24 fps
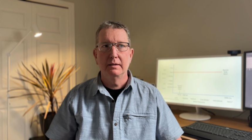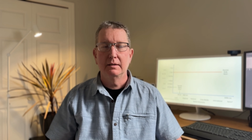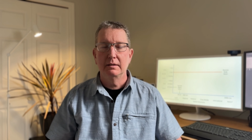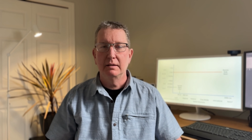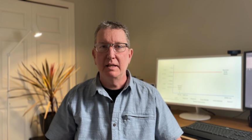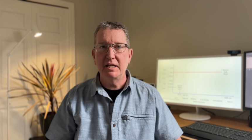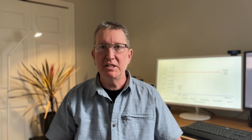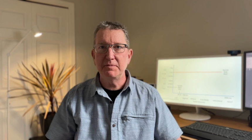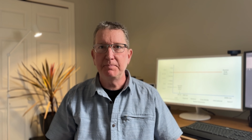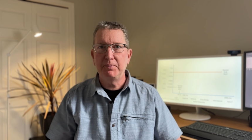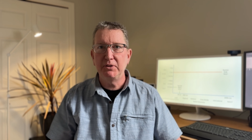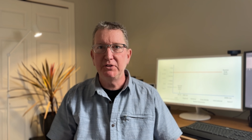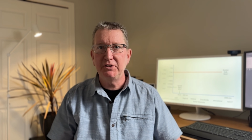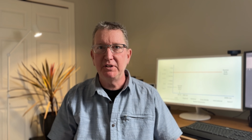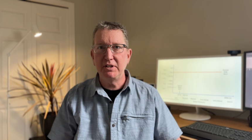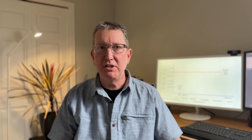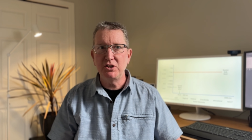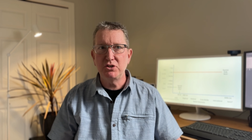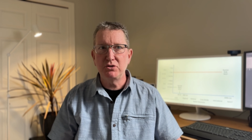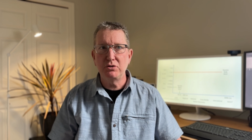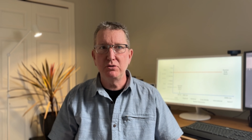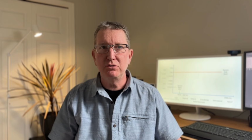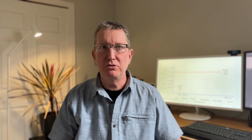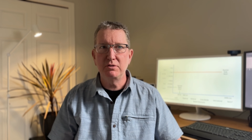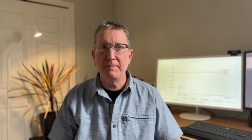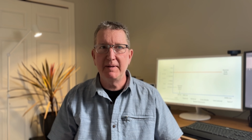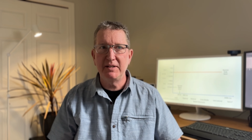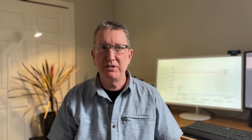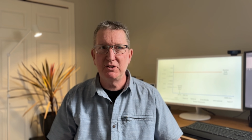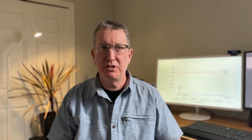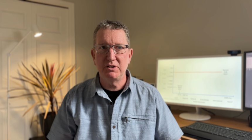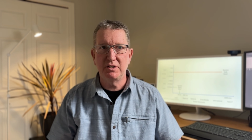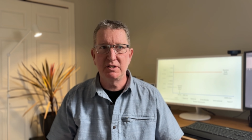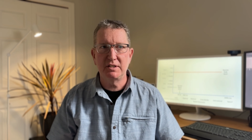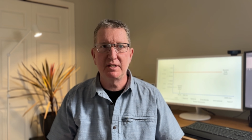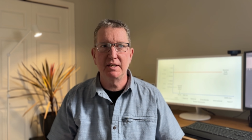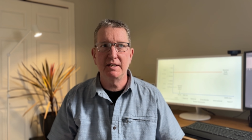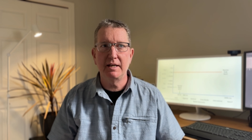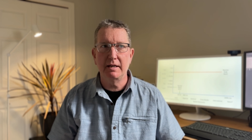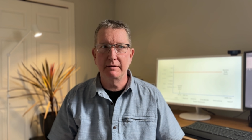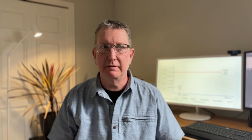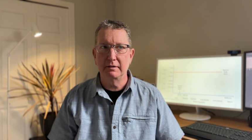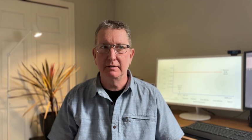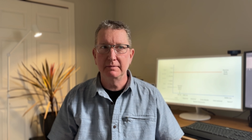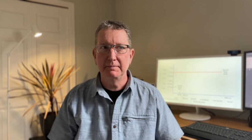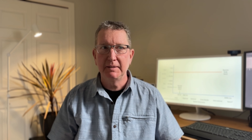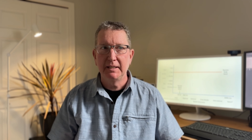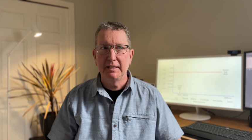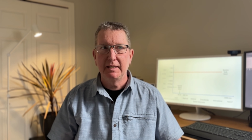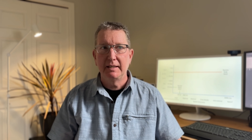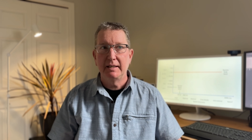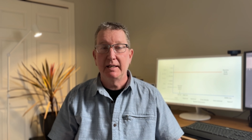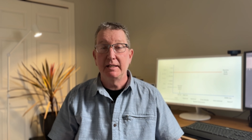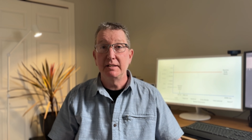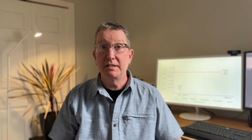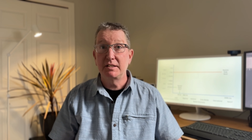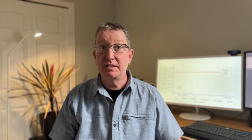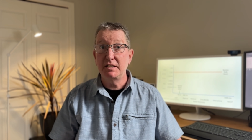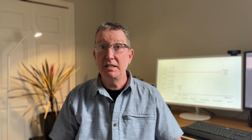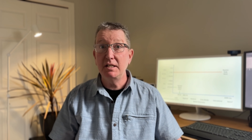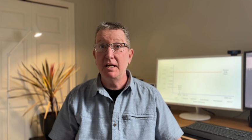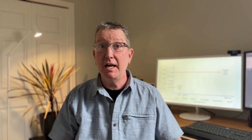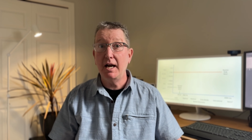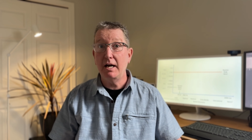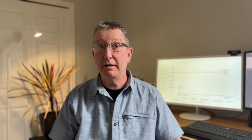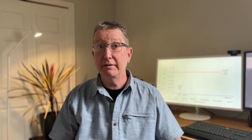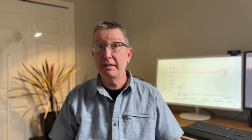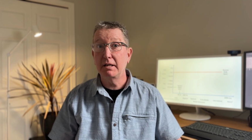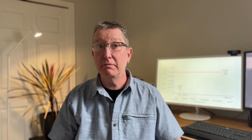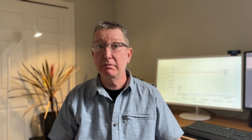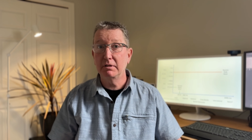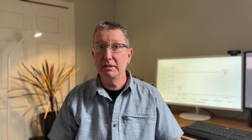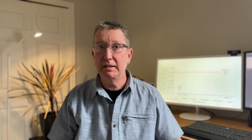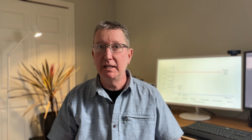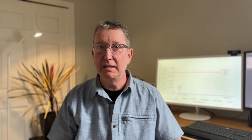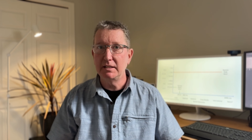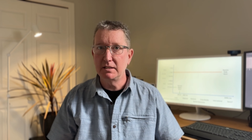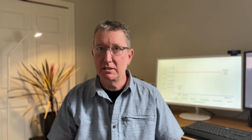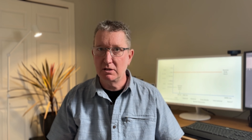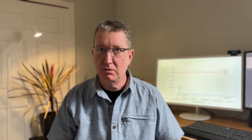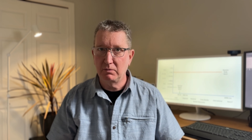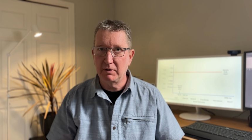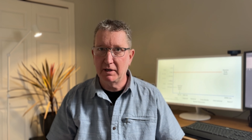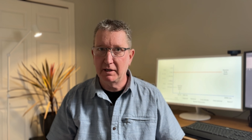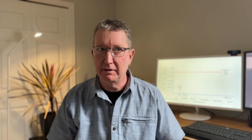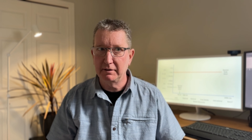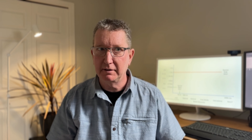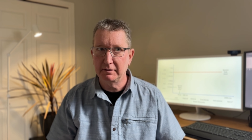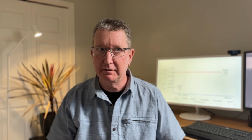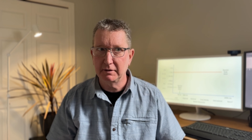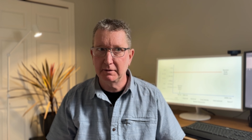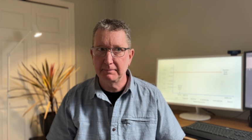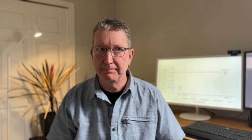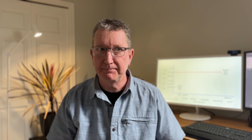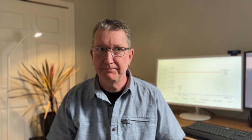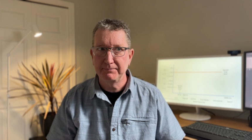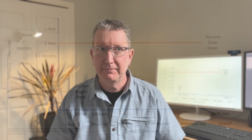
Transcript: Let's put these two dimensions together and see how they relate to one another.